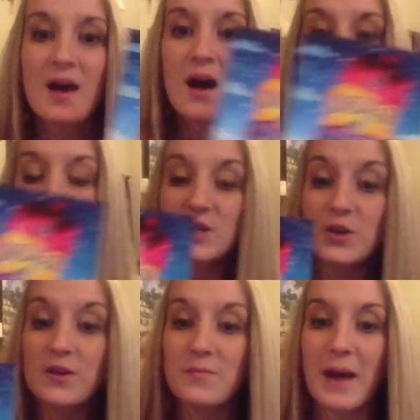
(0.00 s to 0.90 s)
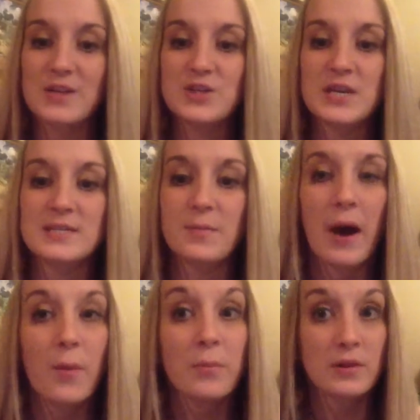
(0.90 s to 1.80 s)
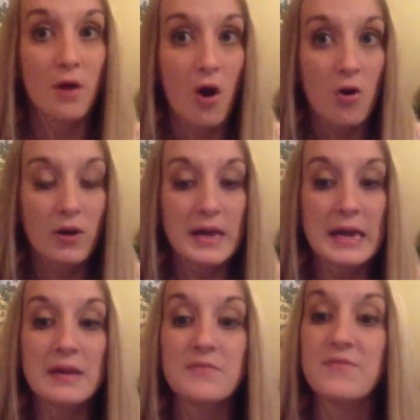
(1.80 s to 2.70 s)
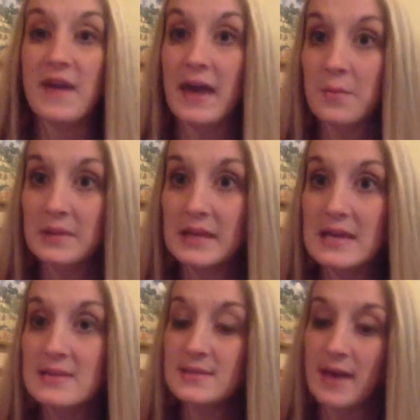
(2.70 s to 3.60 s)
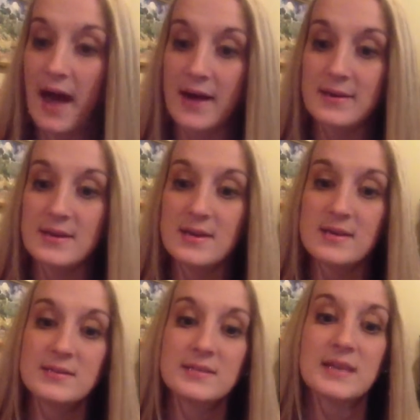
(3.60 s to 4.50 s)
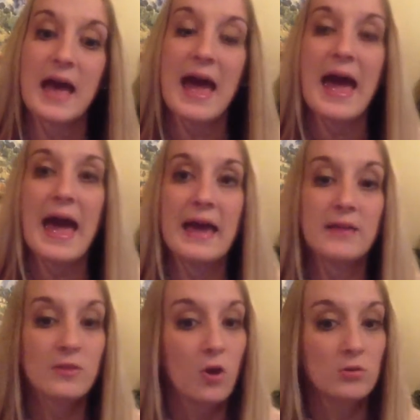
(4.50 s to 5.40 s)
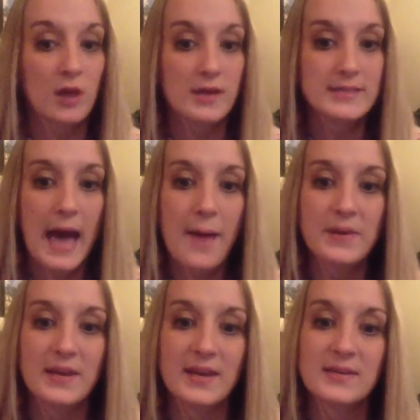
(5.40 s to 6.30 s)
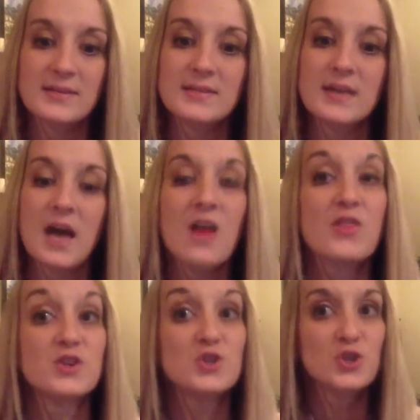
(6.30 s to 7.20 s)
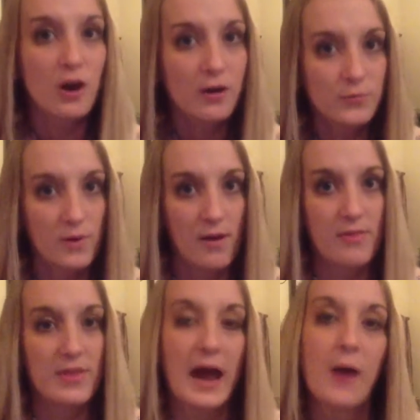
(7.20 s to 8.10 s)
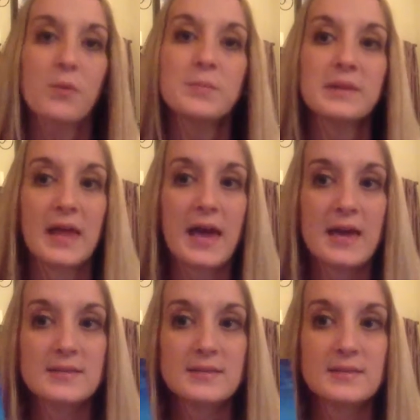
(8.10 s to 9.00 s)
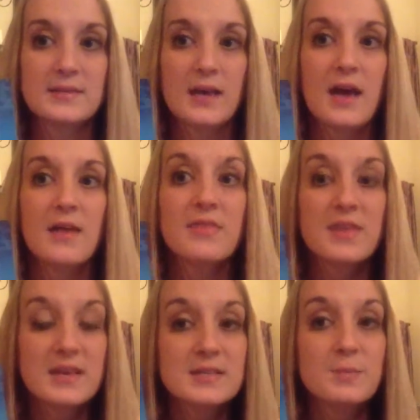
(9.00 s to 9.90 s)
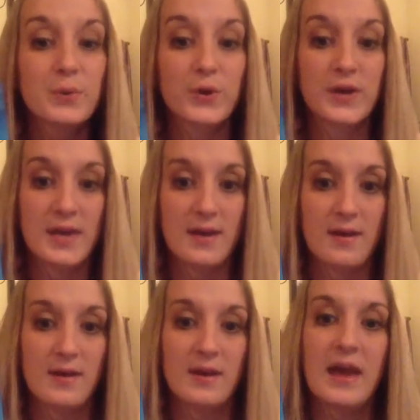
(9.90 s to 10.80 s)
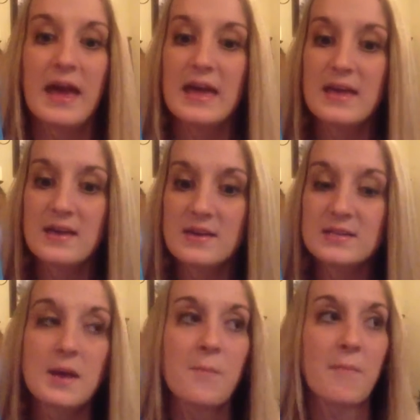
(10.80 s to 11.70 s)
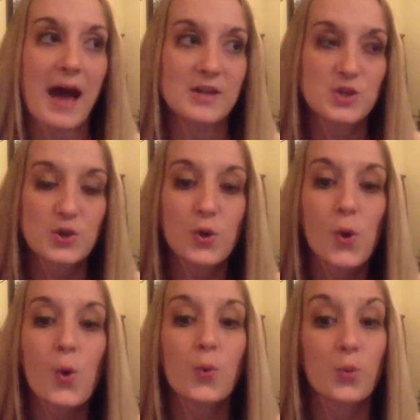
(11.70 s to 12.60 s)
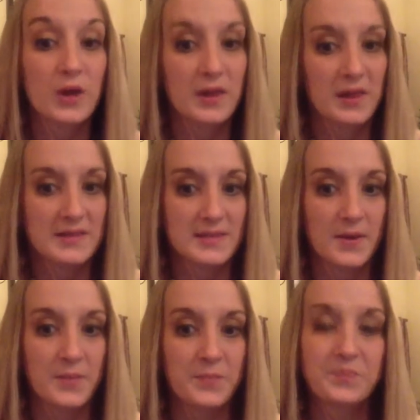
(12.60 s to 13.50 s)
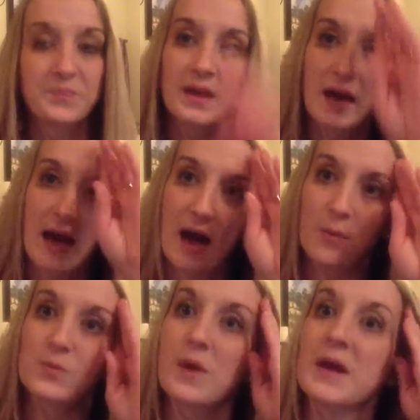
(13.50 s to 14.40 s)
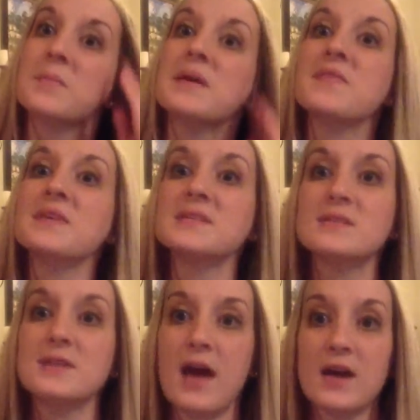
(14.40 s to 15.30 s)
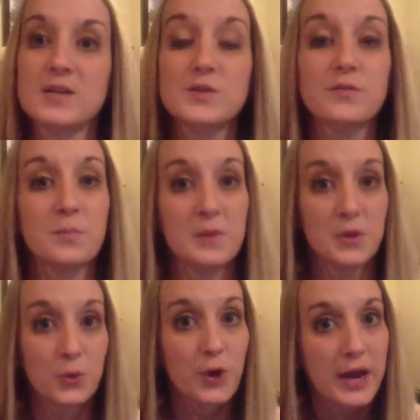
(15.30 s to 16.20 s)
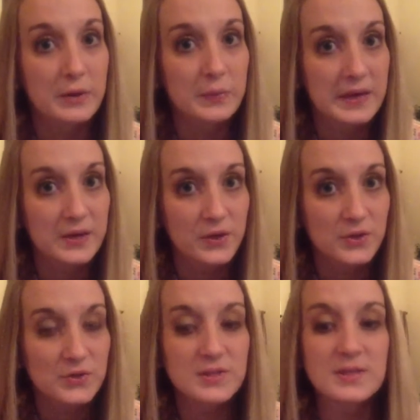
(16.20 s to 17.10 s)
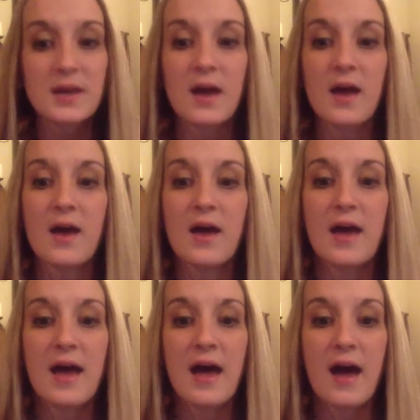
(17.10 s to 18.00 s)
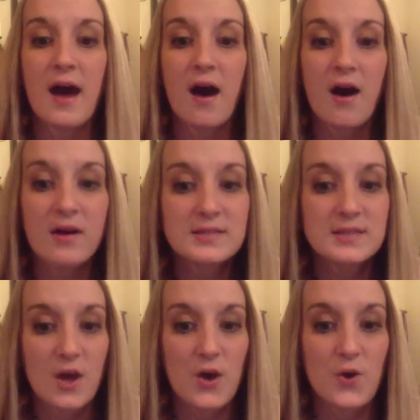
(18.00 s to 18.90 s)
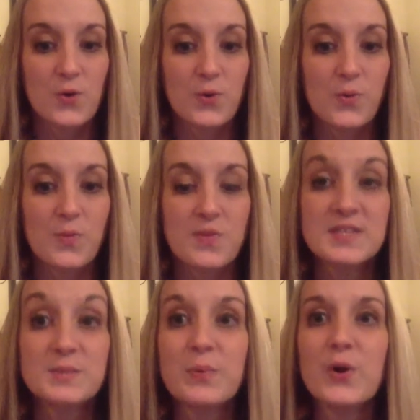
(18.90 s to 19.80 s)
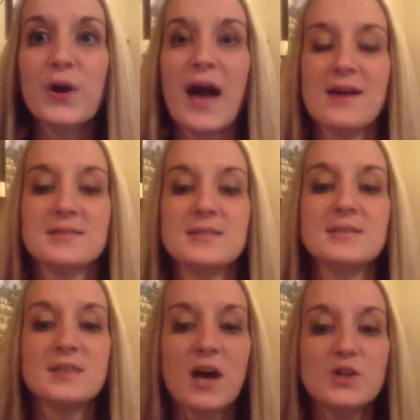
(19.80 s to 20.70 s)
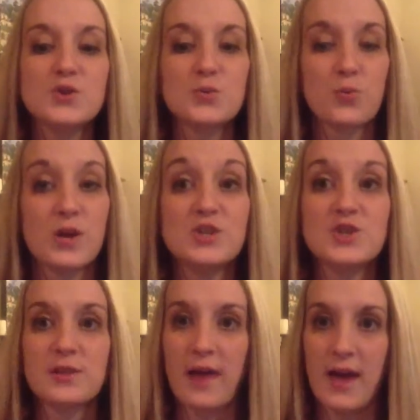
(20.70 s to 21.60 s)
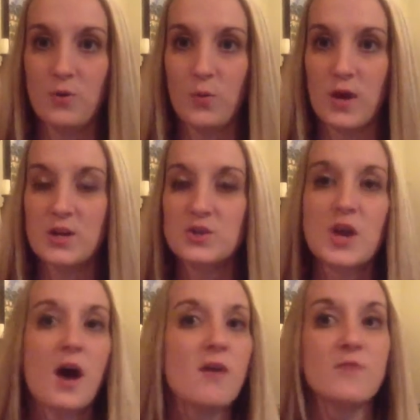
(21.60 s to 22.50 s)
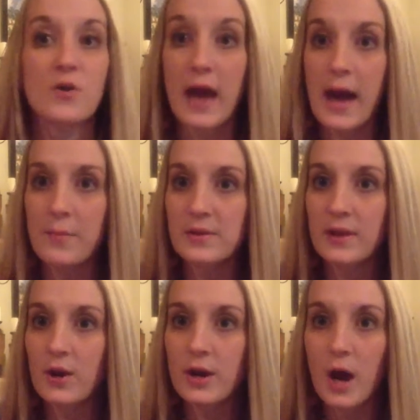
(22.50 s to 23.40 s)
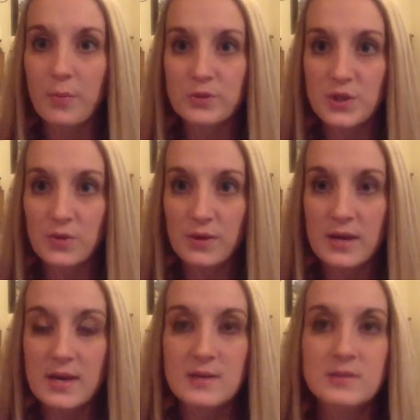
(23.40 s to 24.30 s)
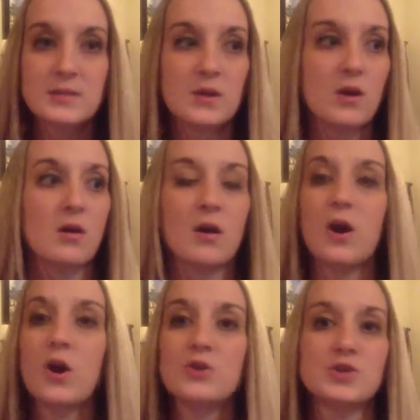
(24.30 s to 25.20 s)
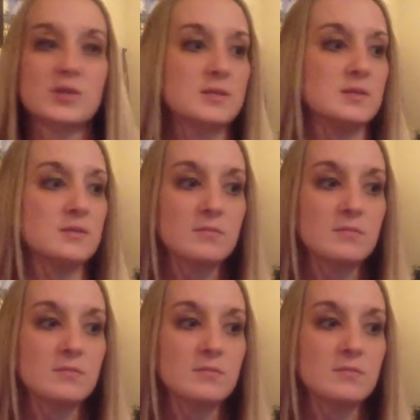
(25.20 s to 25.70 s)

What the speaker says: A Snicker of Magic is about belonging, family, sadness, and long-lost happiness. The genre that I would place this book in is magical realism. I would recommend this text for middle grade readers. Also, this book has such rich language. Vocabulary opportunities are just